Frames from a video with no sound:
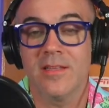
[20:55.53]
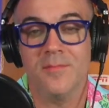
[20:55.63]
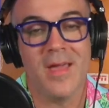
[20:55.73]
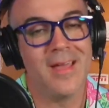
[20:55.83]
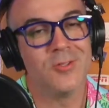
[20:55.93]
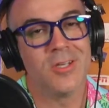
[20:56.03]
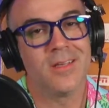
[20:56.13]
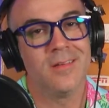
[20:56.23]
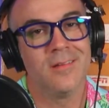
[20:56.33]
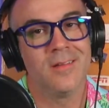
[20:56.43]
the
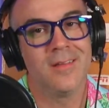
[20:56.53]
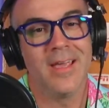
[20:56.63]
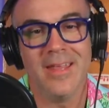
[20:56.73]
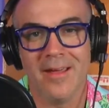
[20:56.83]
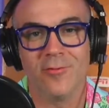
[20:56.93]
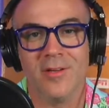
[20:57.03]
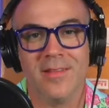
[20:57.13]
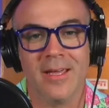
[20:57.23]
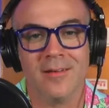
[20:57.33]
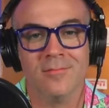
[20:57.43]
magic in
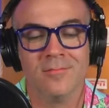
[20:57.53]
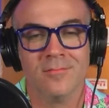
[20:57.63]
everything.